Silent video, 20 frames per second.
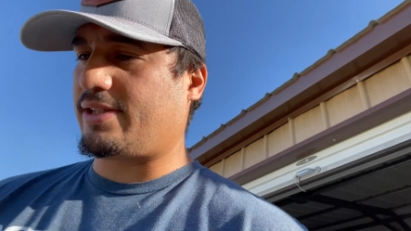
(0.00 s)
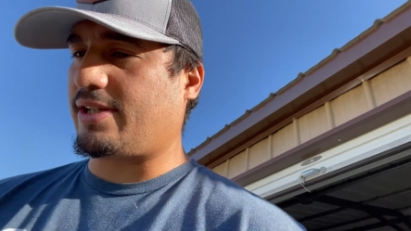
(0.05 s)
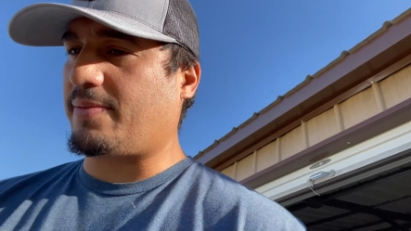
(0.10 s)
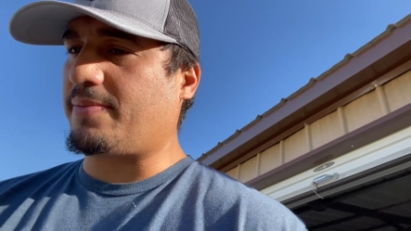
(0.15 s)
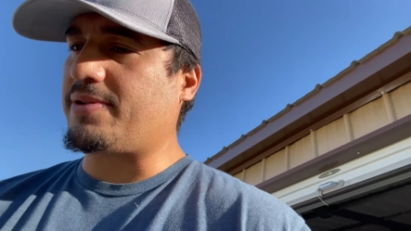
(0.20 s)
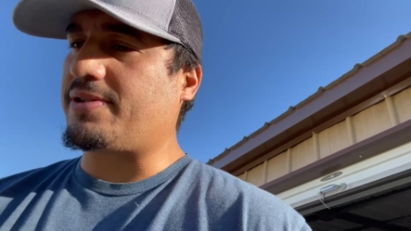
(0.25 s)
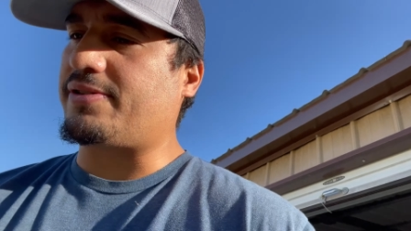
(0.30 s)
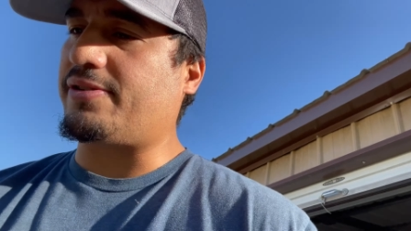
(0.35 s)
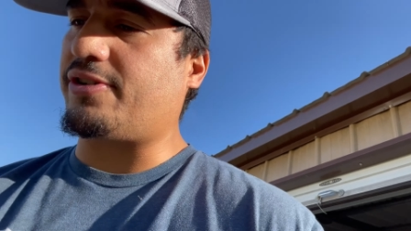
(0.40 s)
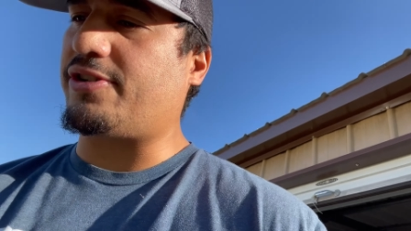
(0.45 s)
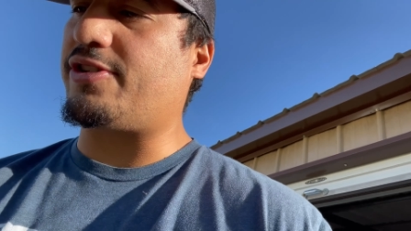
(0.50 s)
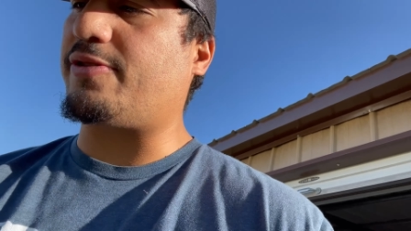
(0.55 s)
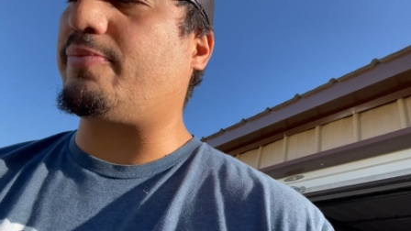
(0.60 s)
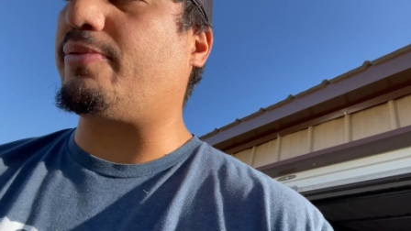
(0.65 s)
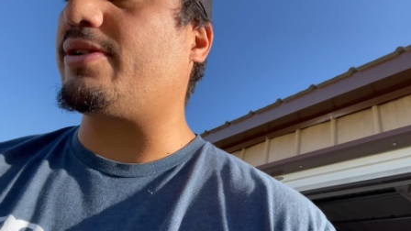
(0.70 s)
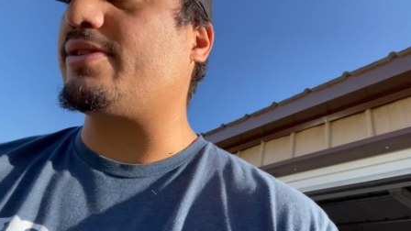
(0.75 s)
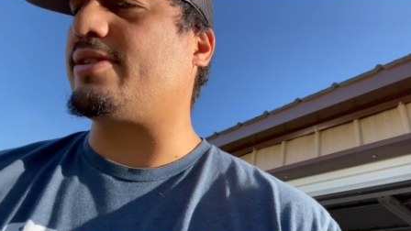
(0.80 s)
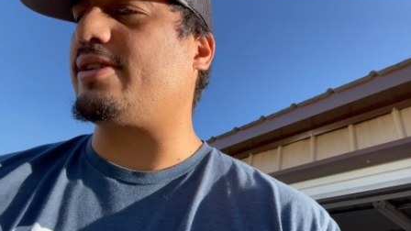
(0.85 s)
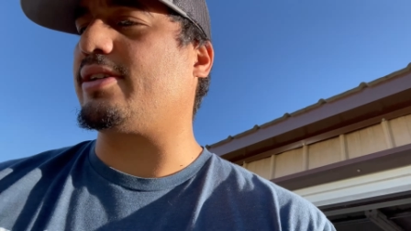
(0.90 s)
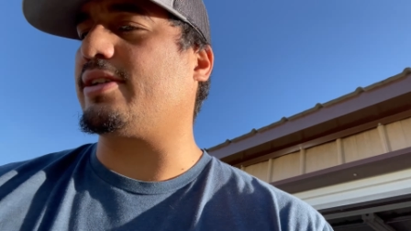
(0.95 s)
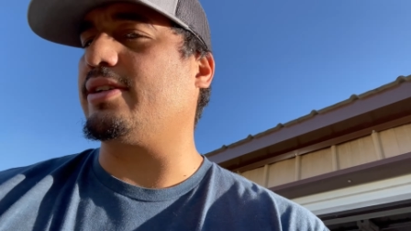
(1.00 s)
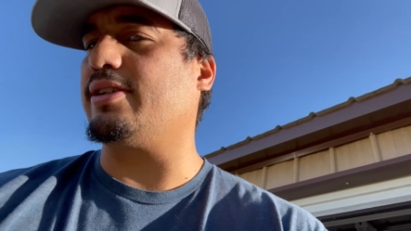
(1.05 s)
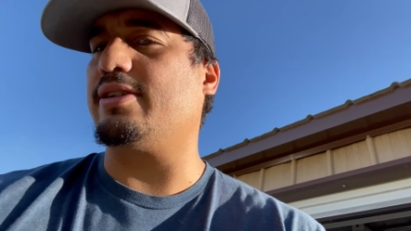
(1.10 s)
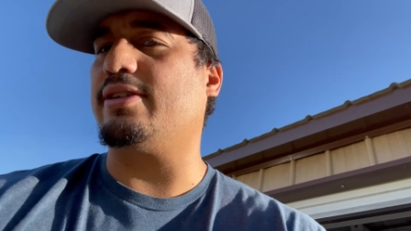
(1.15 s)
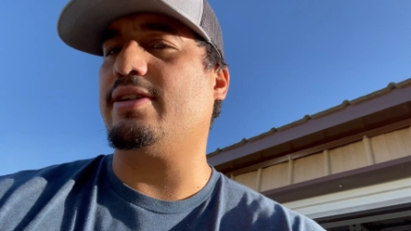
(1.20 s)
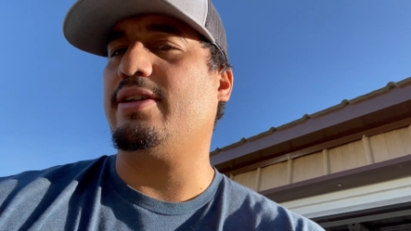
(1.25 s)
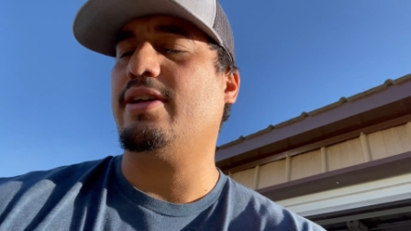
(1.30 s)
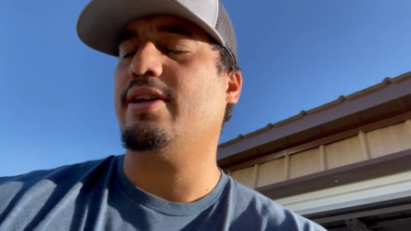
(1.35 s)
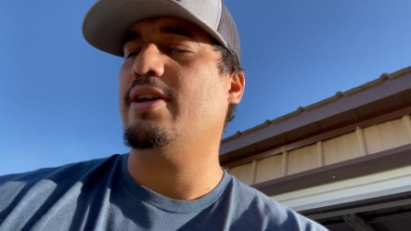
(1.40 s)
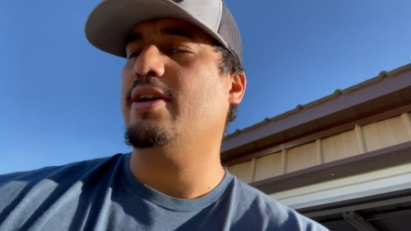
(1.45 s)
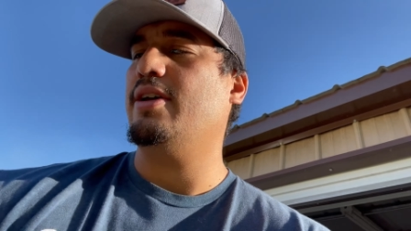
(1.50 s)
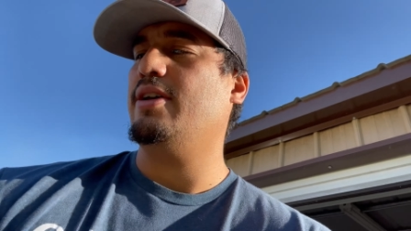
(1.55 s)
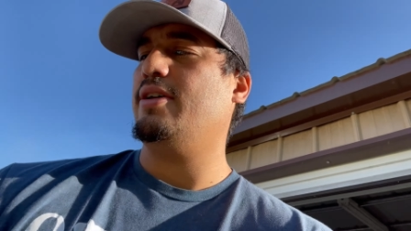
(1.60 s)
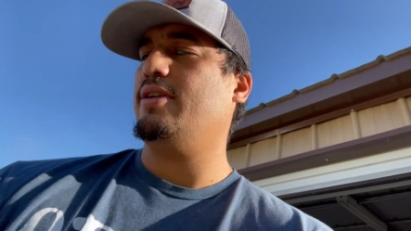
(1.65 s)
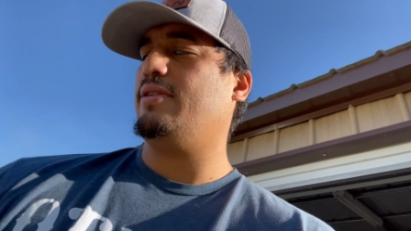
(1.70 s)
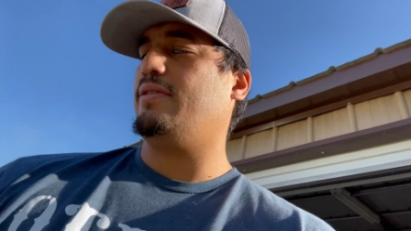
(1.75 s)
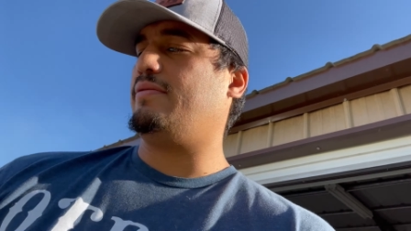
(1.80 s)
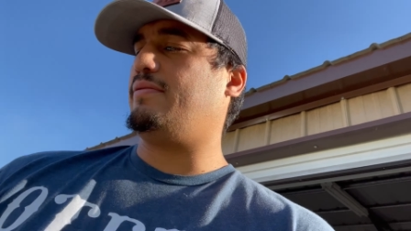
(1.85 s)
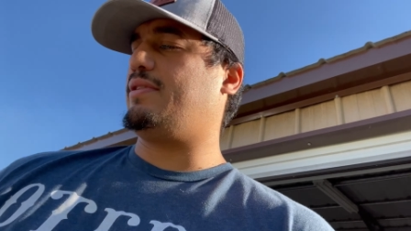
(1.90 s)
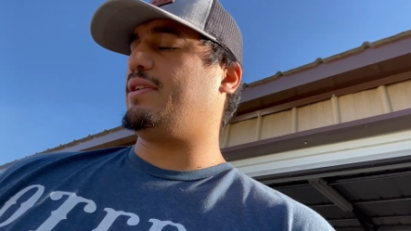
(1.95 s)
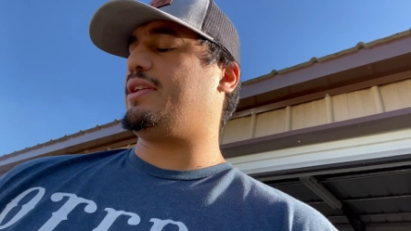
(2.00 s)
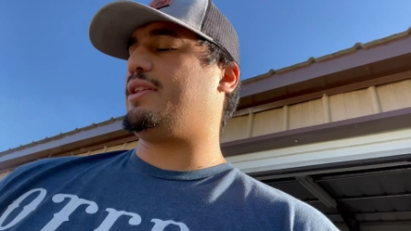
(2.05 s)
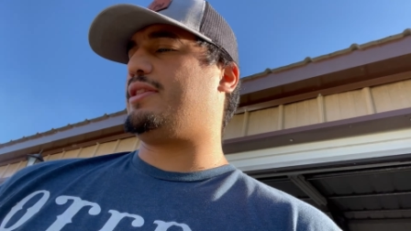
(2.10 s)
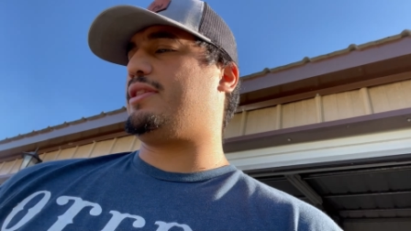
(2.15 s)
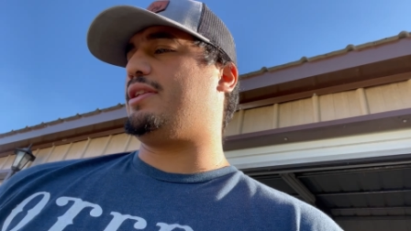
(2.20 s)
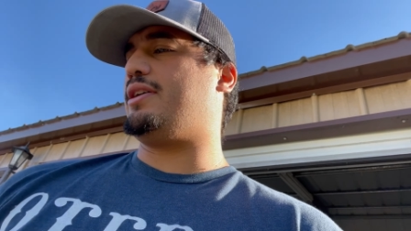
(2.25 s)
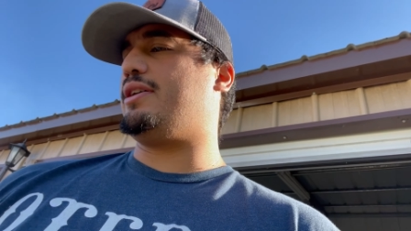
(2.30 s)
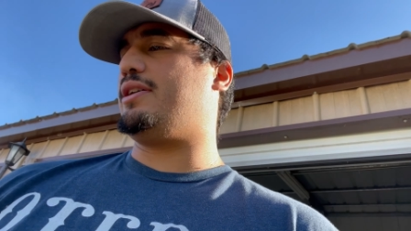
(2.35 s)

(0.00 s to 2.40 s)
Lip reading: I'm gonna start spritzing it with